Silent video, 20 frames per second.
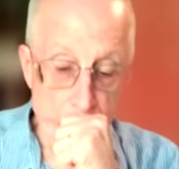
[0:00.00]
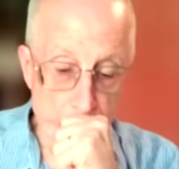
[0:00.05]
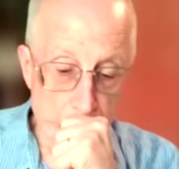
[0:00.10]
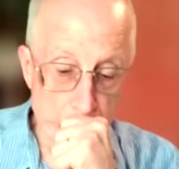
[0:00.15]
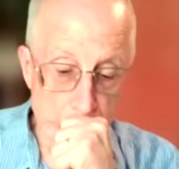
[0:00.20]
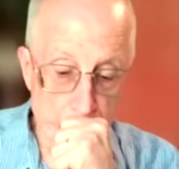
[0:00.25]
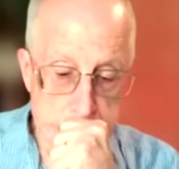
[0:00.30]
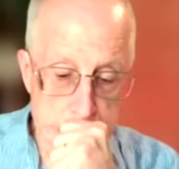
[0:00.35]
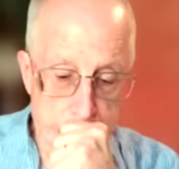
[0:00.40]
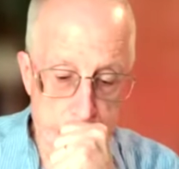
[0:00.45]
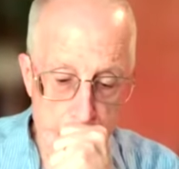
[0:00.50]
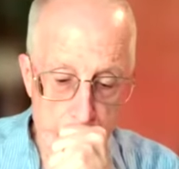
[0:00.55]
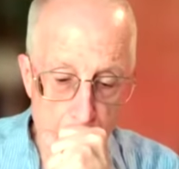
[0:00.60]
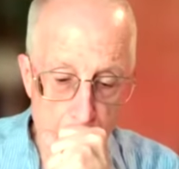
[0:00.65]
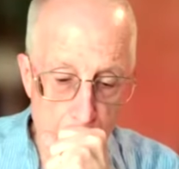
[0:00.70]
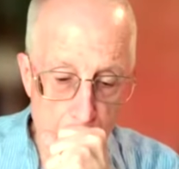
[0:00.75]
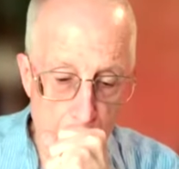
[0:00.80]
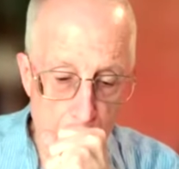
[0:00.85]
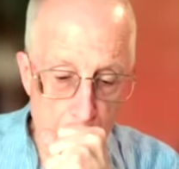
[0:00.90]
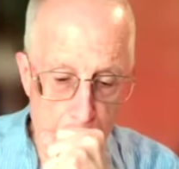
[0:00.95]

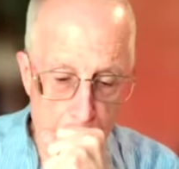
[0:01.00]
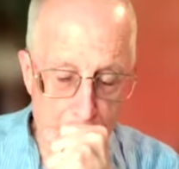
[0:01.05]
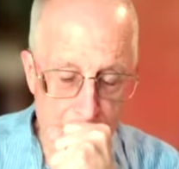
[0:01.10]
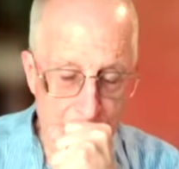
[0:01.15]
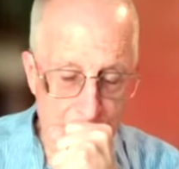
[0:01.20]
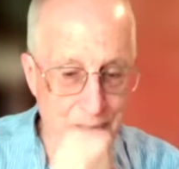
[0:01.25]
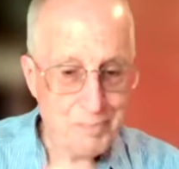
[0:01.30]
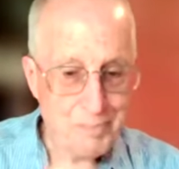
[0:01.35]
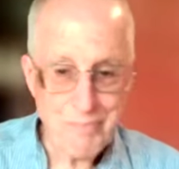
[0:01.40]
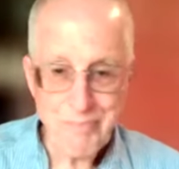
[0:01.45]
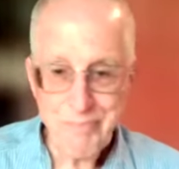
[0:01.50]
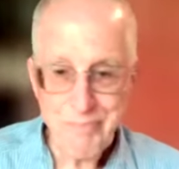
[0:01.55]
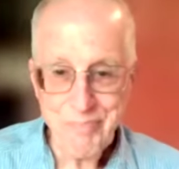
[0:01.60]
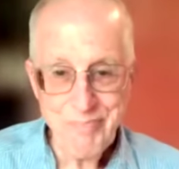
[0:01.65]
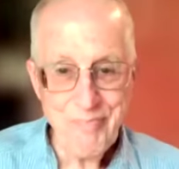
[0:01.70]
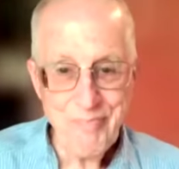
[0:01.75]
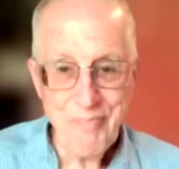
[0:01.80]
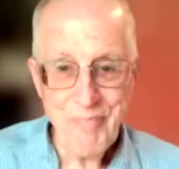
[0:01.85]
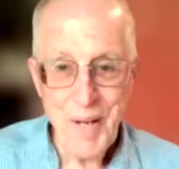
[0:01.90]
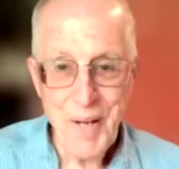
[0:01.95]

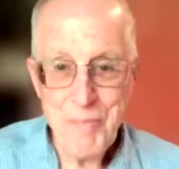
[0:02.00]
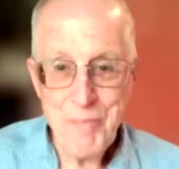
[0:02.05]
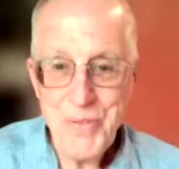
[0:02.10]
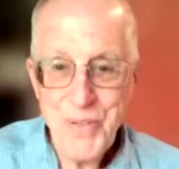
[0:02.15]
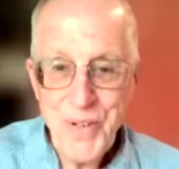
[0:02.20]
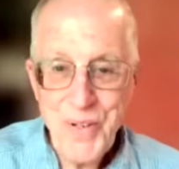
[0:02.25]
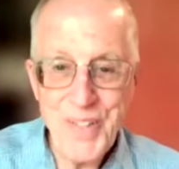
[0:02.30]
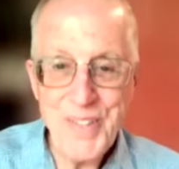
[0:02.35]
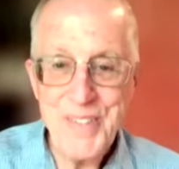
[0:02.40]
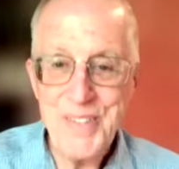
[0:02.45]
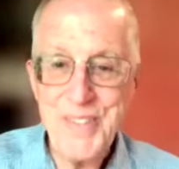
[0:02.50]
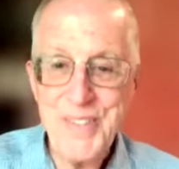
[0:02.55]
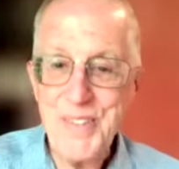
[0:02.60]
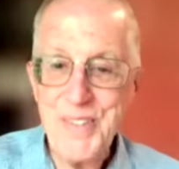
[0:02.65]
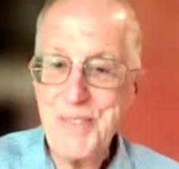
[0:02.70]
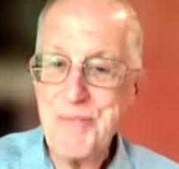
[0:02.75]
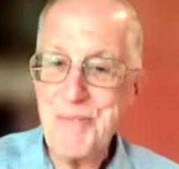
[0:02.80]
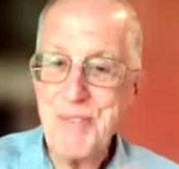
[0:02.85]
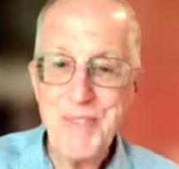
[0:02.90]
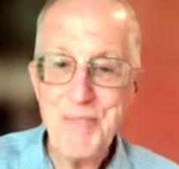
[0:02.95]
I'm sorry, excuse
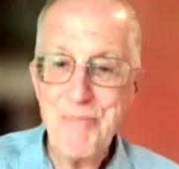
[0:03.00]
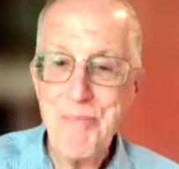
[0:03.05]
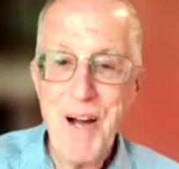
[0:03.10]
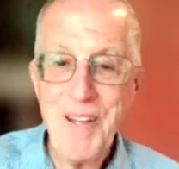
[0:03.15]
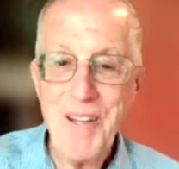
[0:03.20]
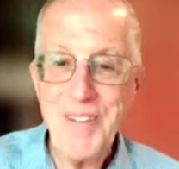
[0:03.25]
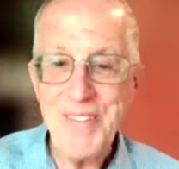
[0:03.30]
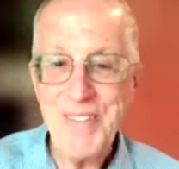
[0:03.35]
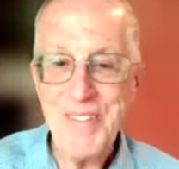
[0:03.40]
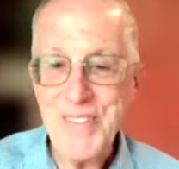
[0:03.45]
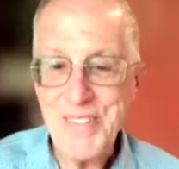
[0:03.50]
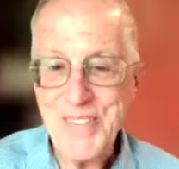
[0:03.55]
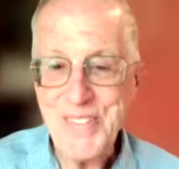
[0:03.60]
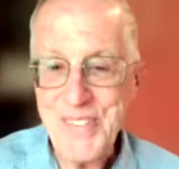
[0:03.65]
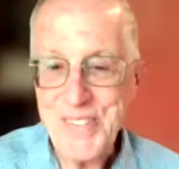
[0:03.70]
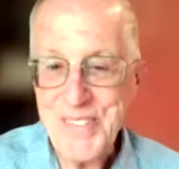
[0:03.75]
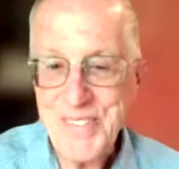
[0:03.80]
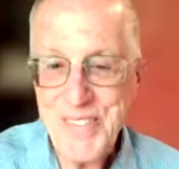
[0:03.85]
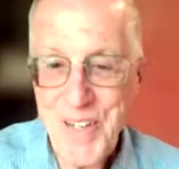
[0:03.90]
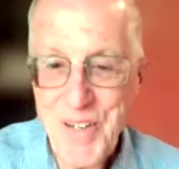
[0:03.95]
me, the pollen is
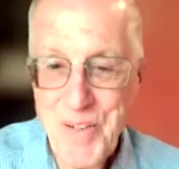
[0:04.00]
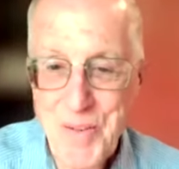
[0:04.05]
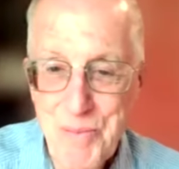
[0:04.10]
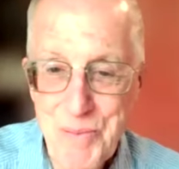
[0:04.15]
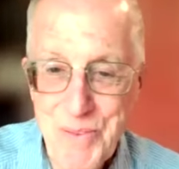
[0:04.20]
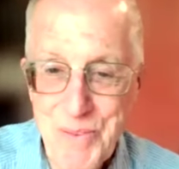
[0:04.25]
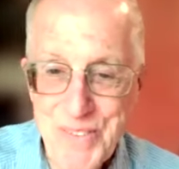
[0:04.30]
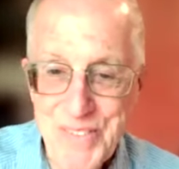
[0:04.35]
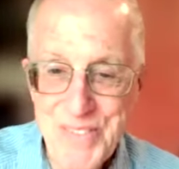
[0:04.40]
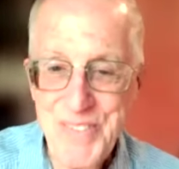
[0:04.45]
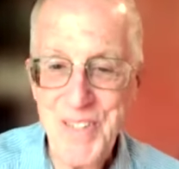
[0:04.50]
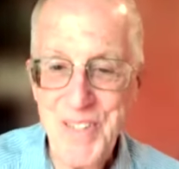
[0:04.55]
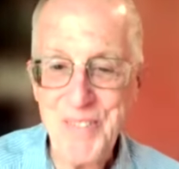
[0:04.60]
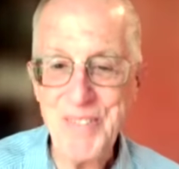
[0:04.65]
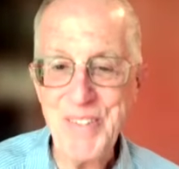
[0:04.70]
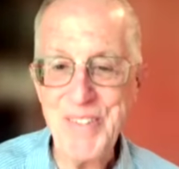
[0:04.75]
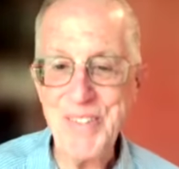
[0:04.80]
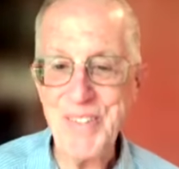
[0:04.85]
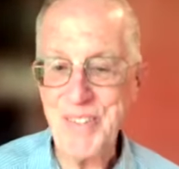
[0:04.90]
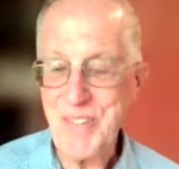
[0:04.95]
just terrible this time of
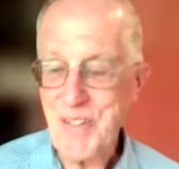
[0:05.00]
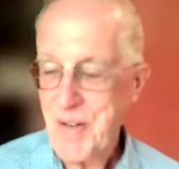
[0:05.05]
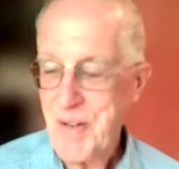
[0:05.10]
year.